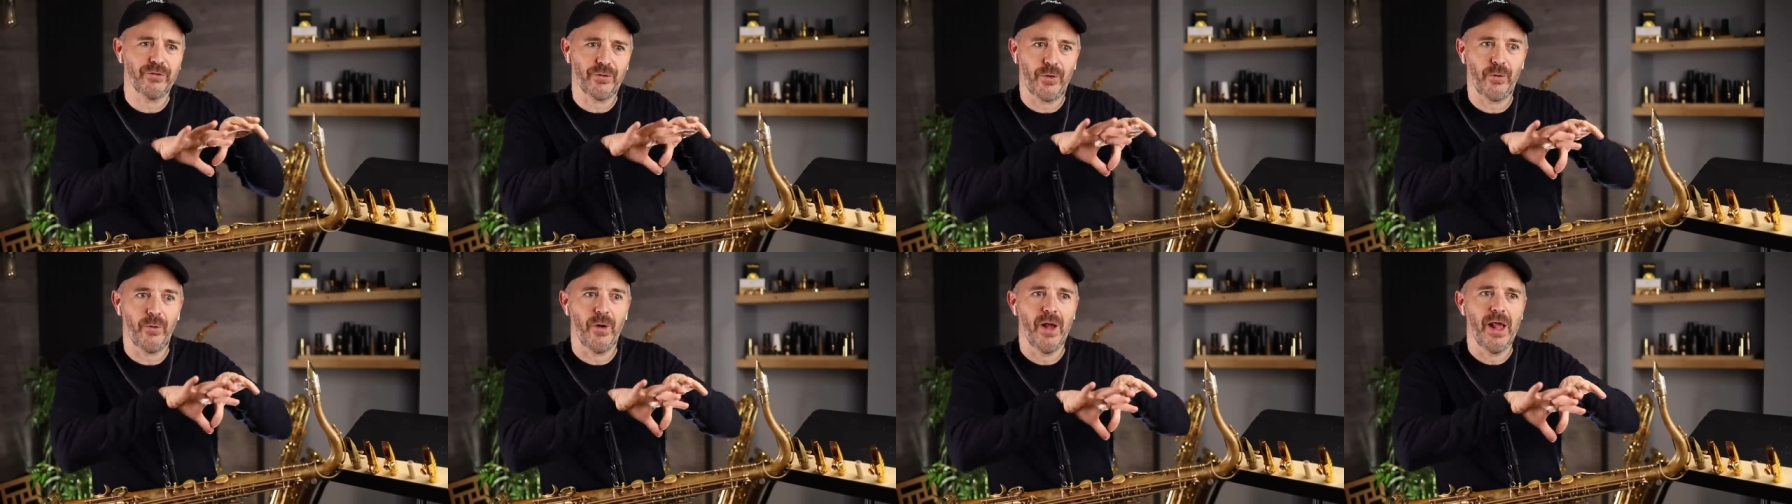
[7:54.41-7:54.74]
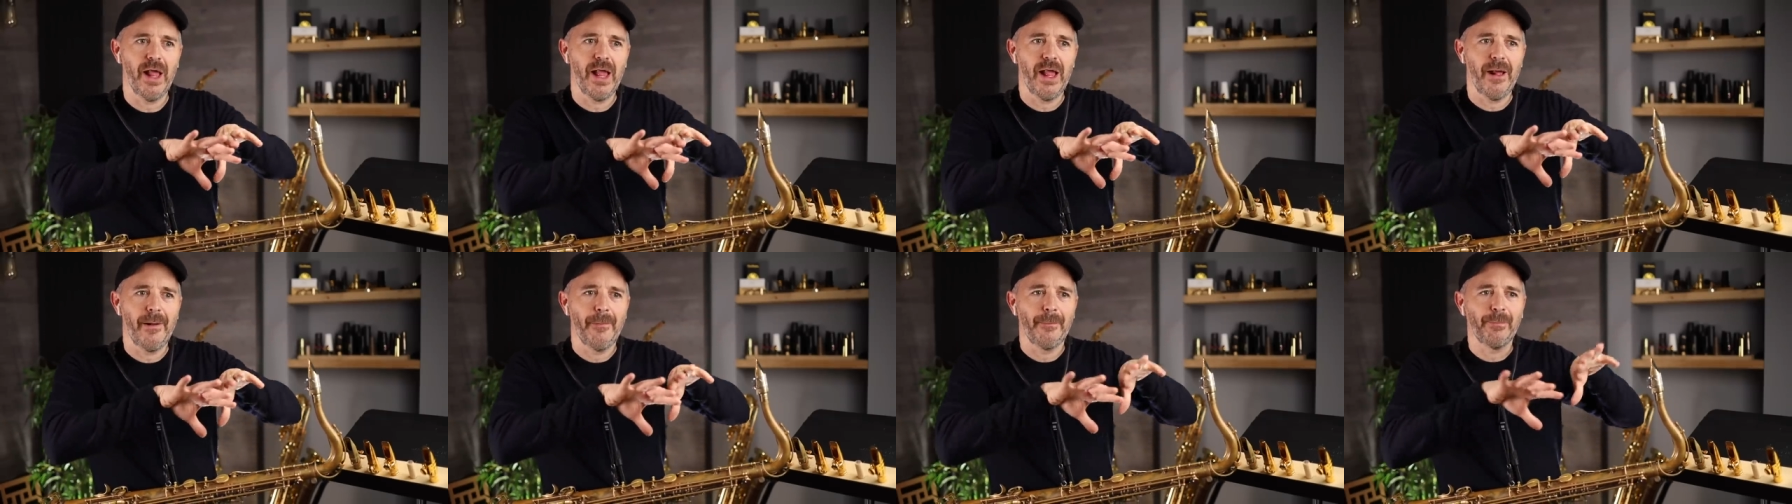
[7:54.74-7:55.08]
So
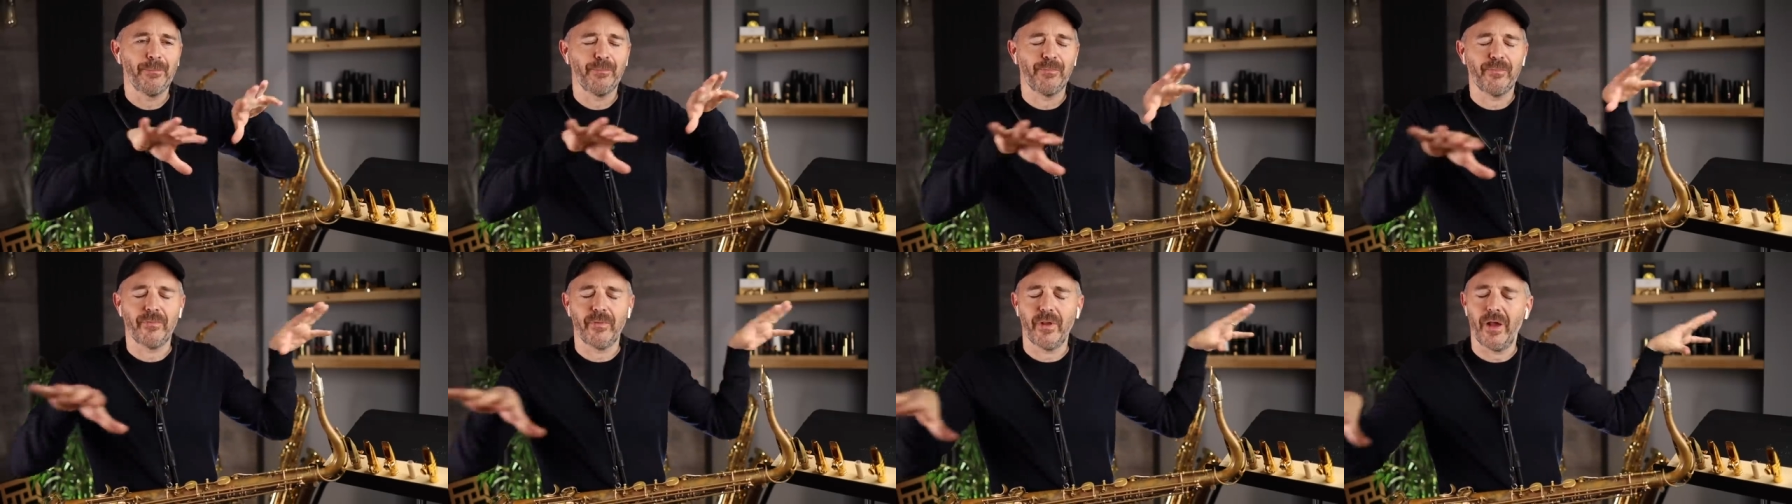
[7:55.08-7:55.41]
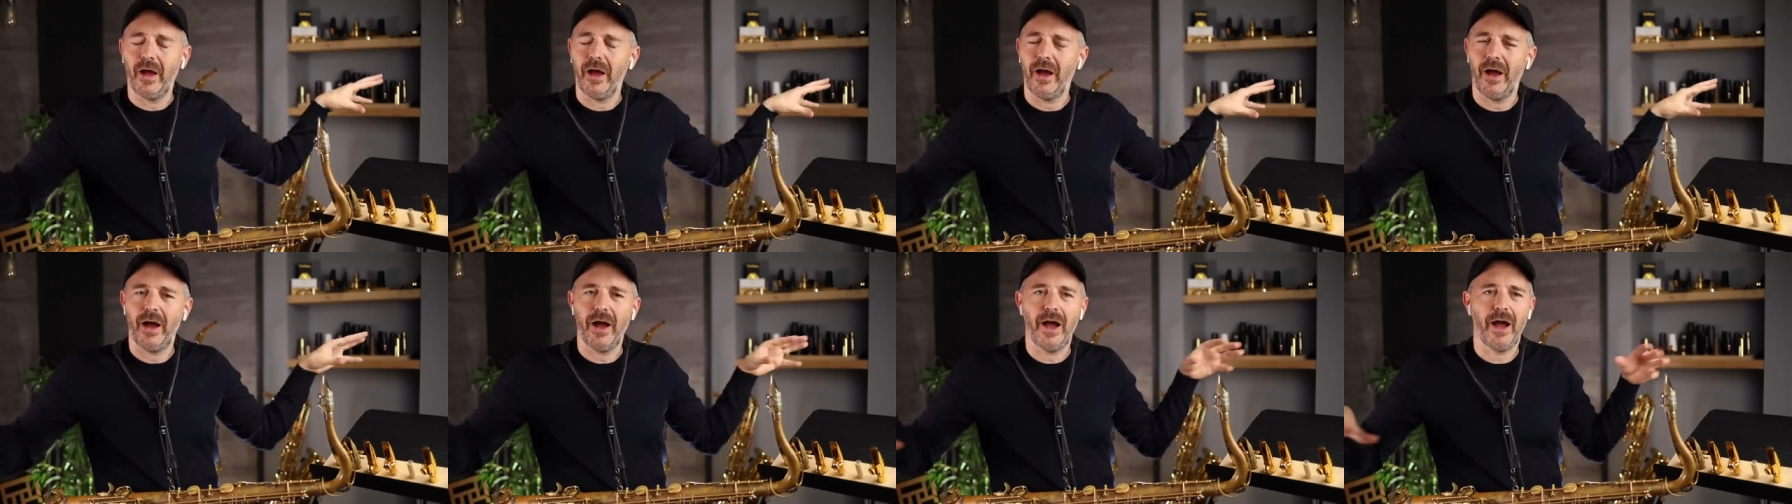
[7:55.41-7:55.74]

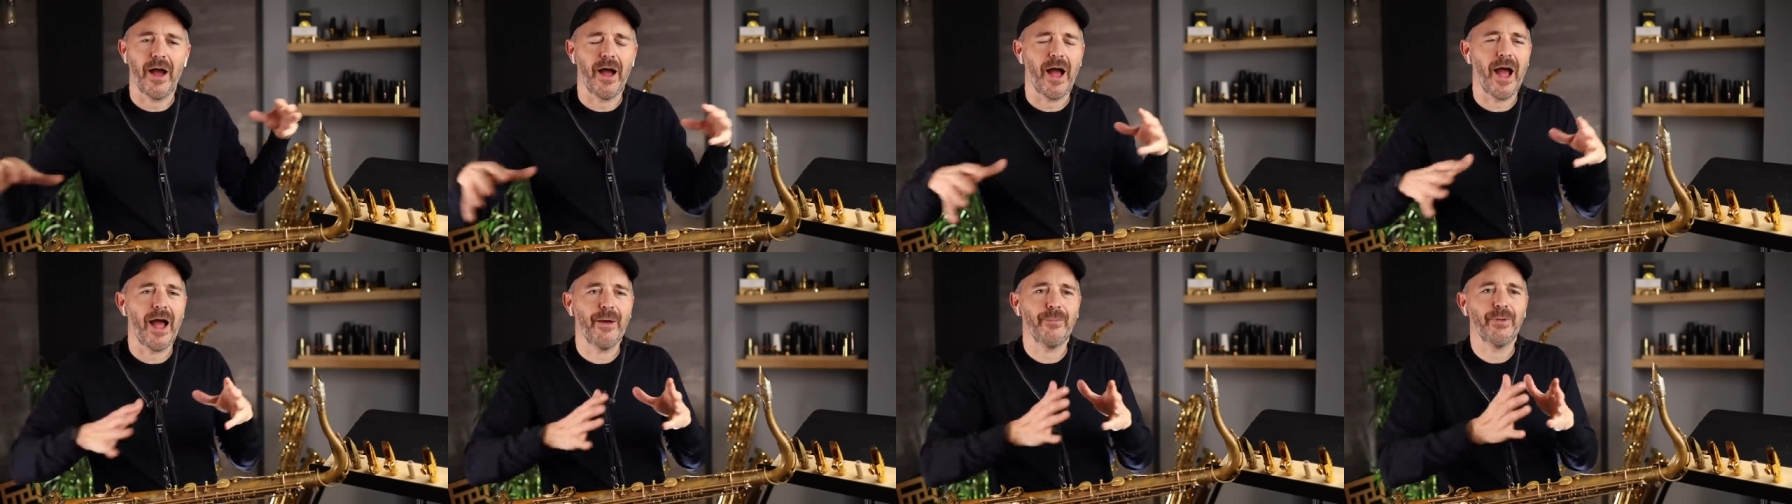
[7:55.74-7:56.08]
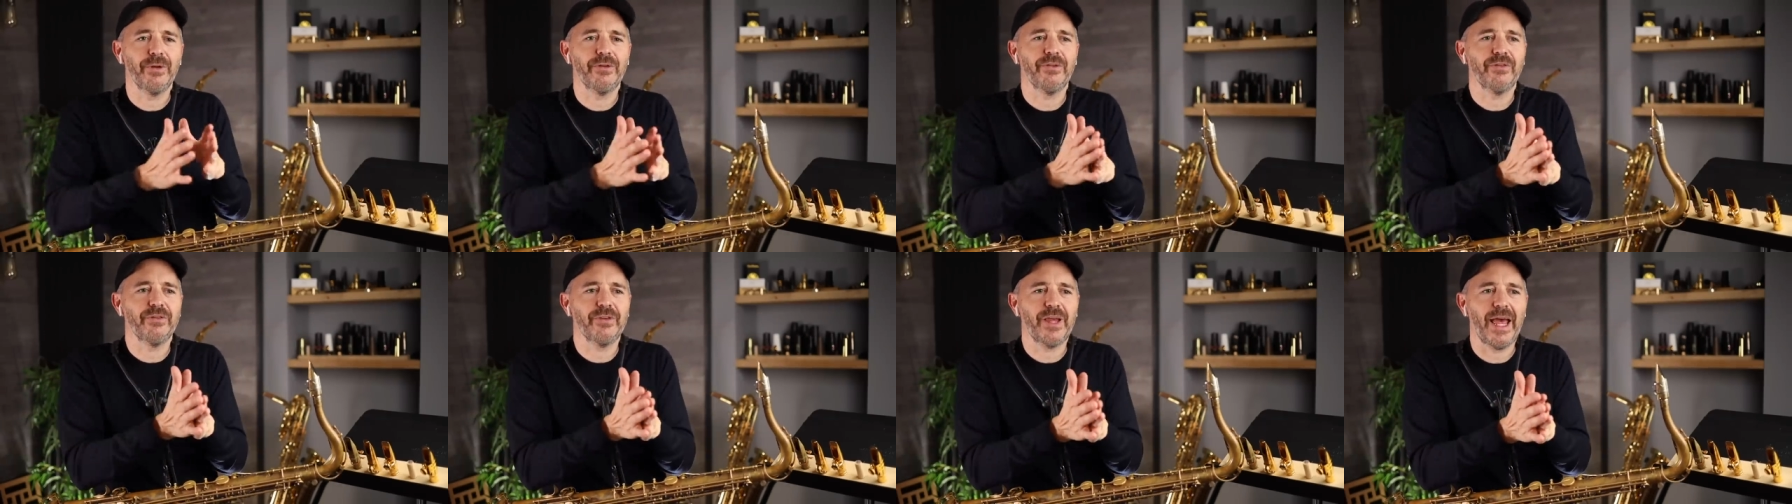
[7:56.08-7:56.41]
uh, I
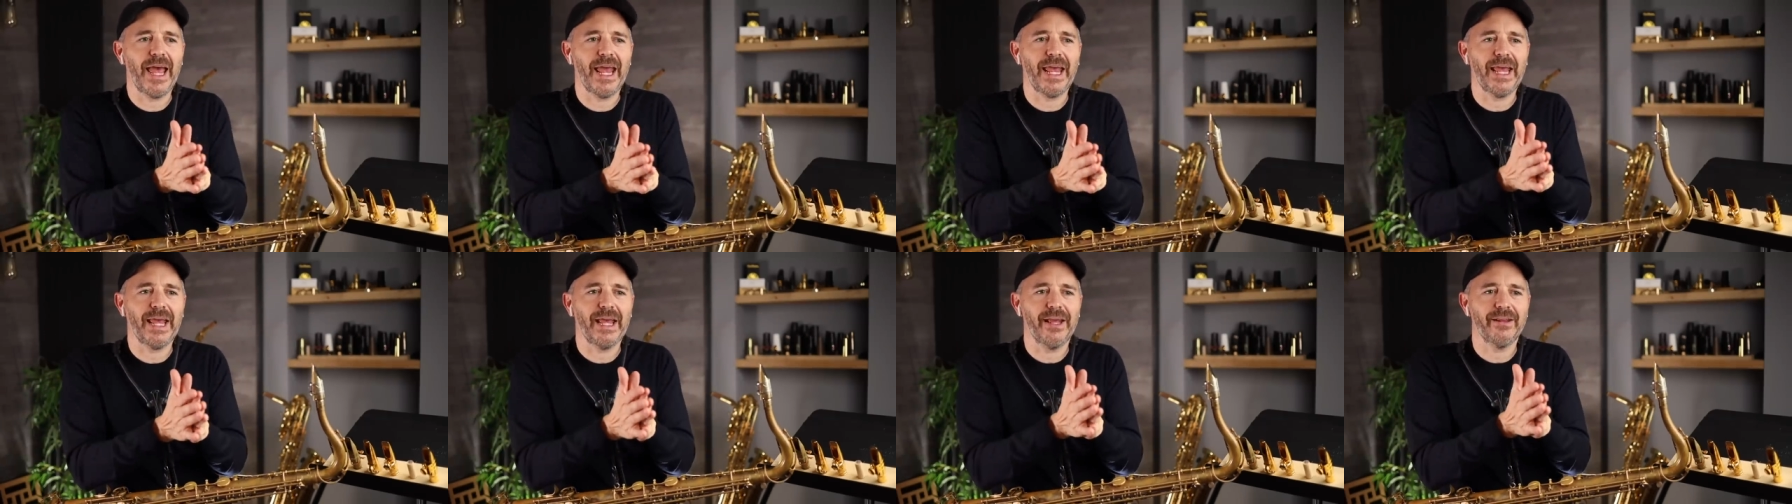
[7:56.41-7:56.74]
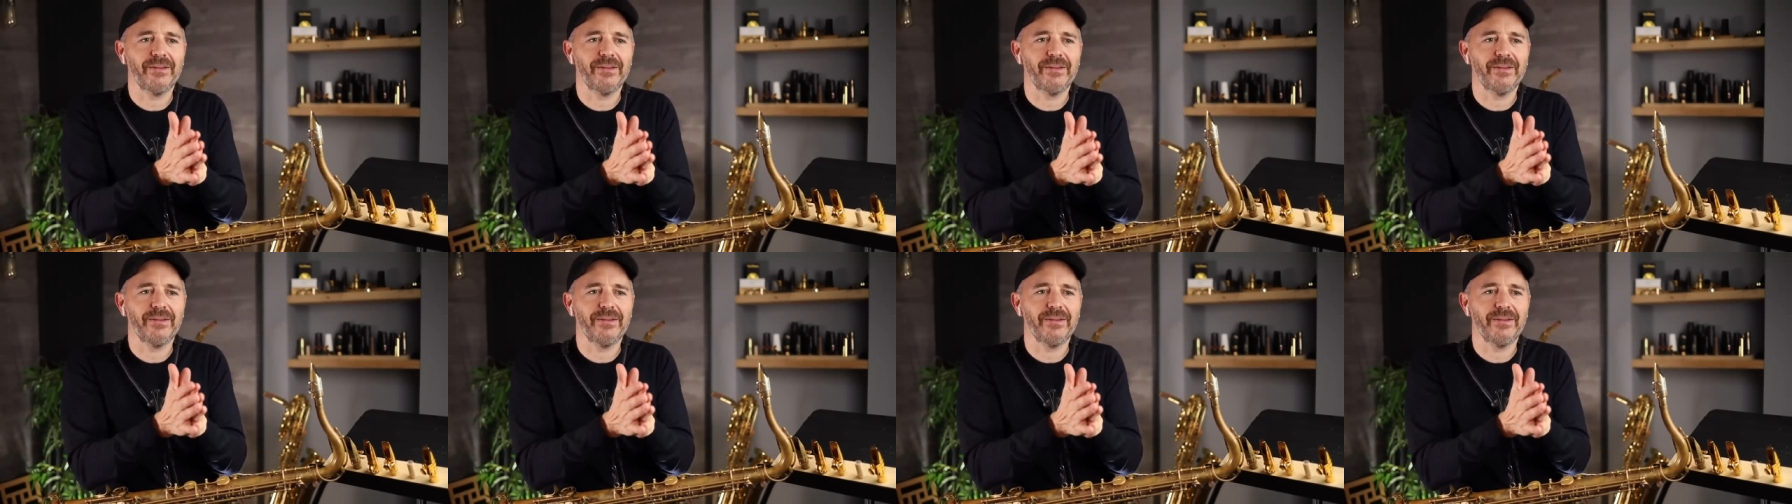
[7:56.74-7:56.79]
would say